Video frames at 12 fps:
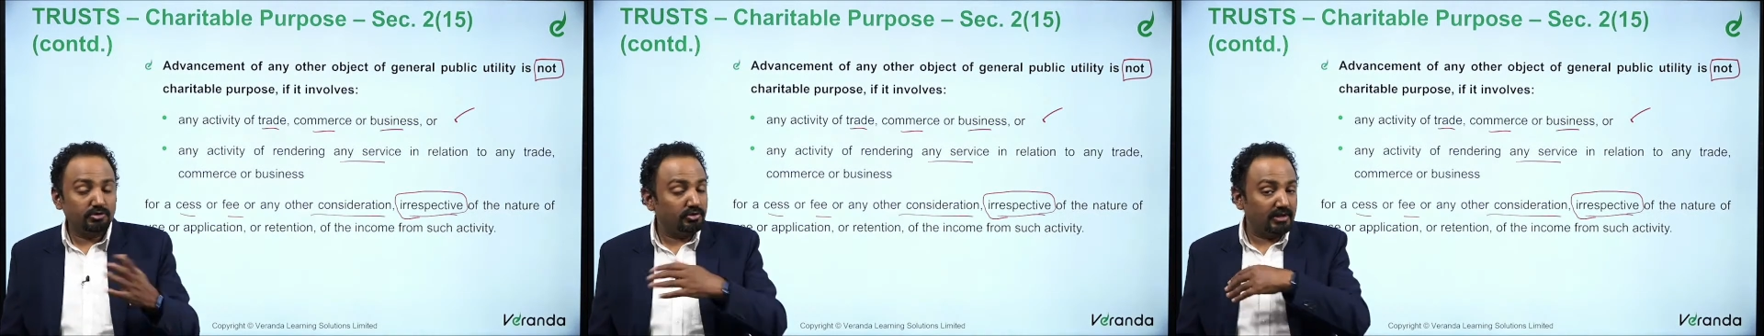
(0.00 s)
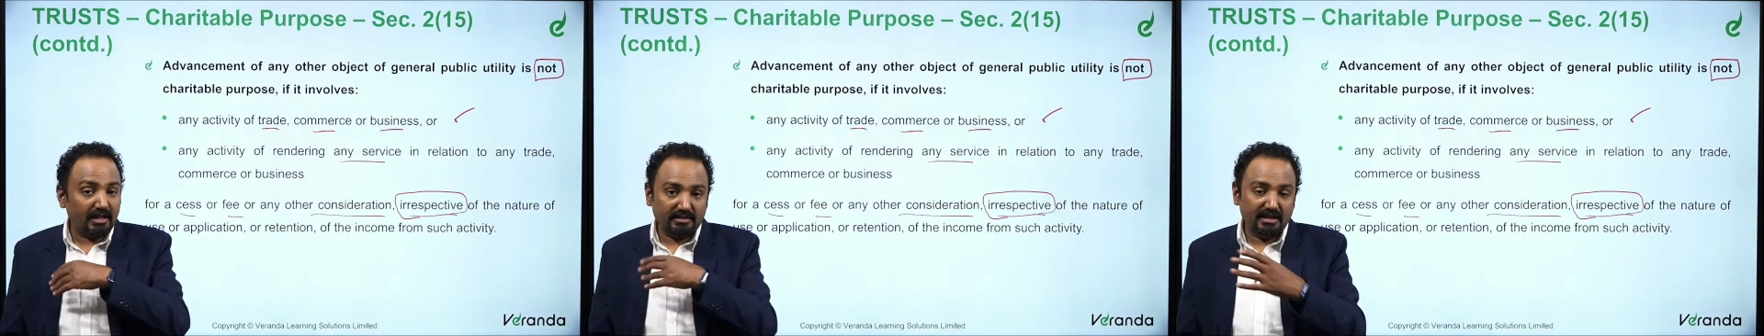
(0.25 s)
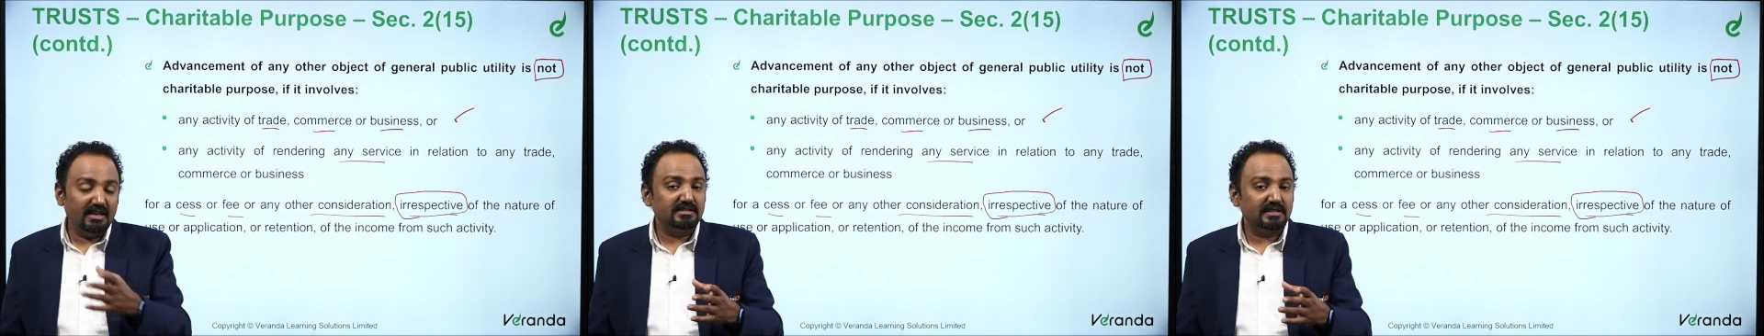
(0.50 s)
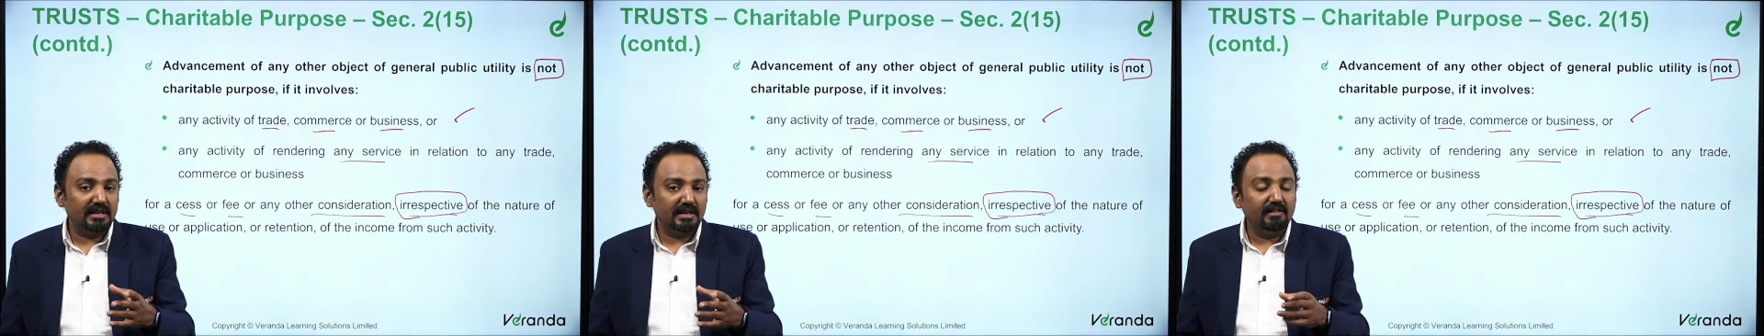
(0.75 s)
So, nothing
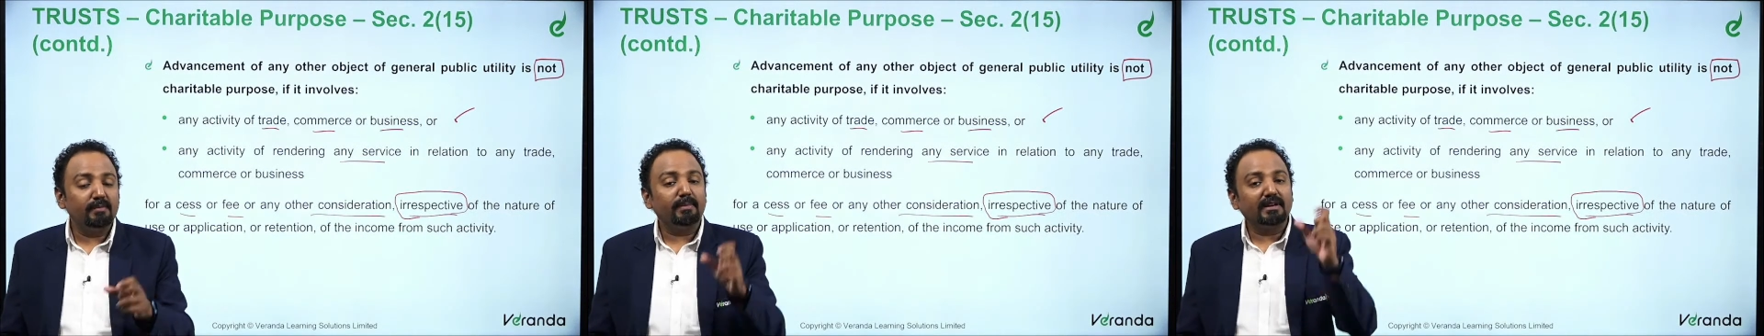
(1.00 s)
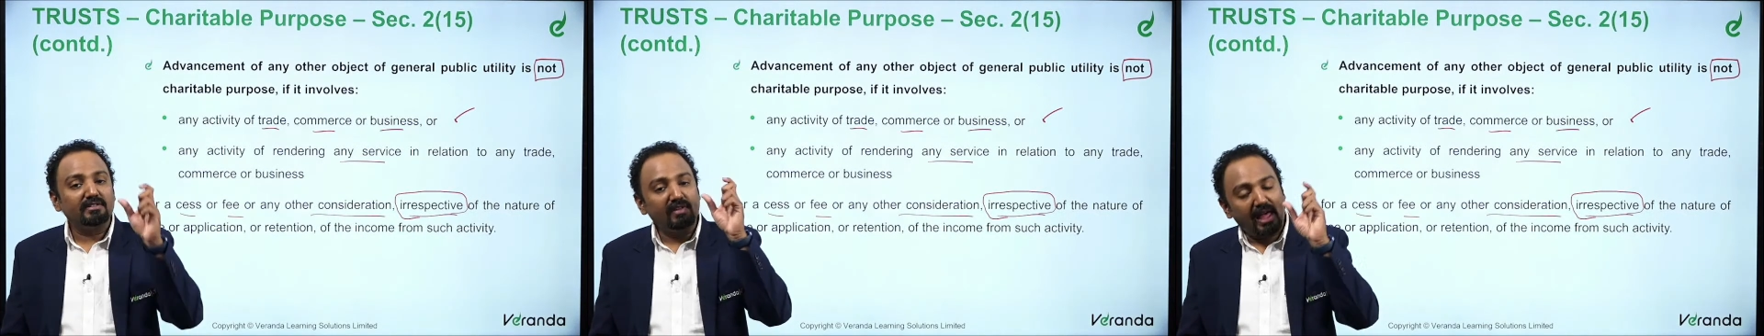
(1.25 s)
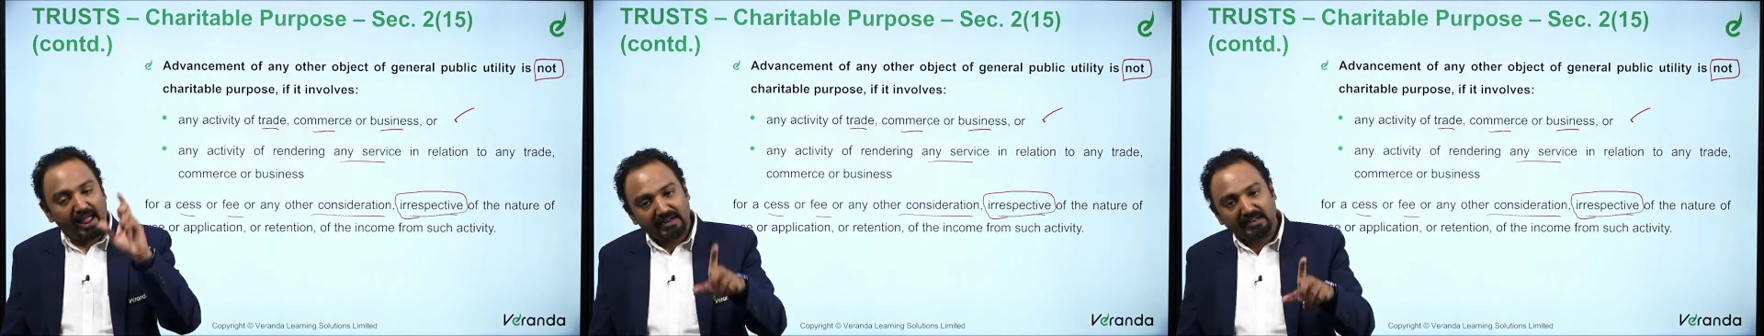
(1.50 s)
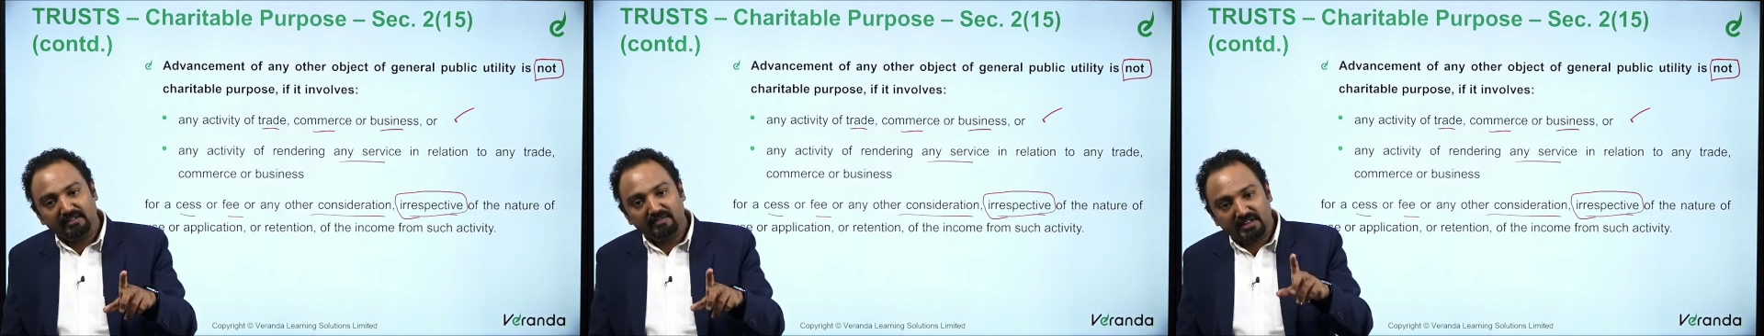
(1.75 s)
is irrelevant, but the
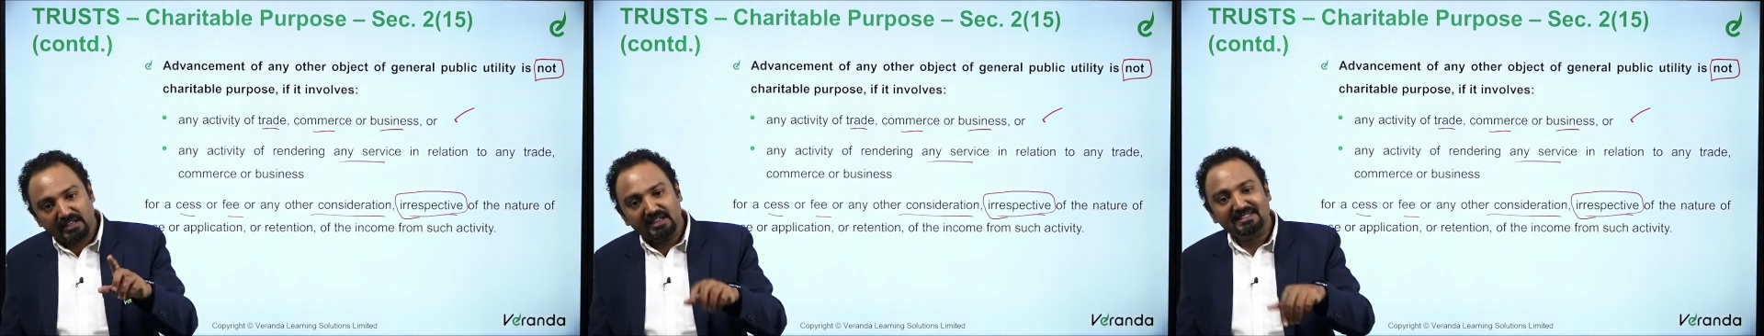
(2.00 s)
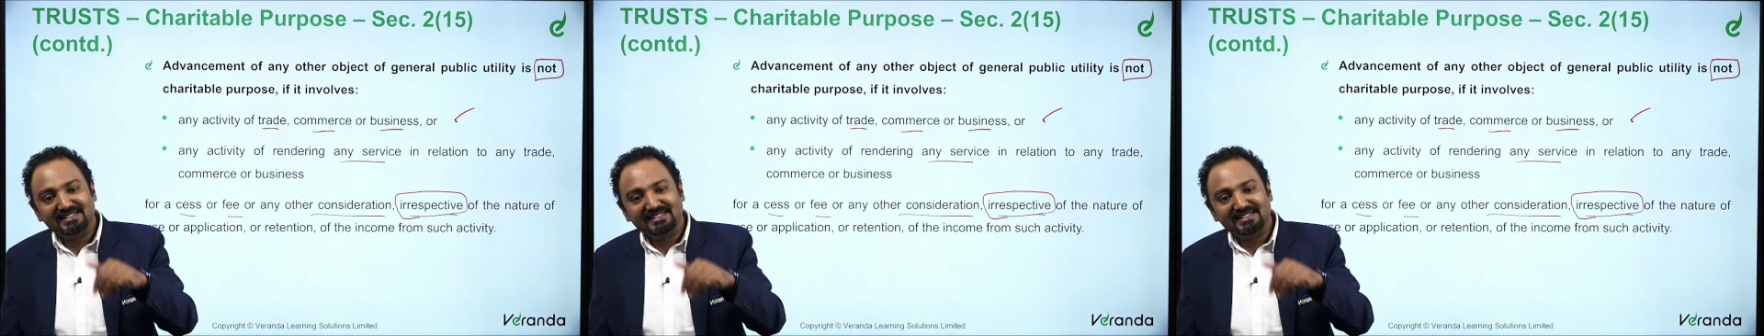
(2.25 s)
activity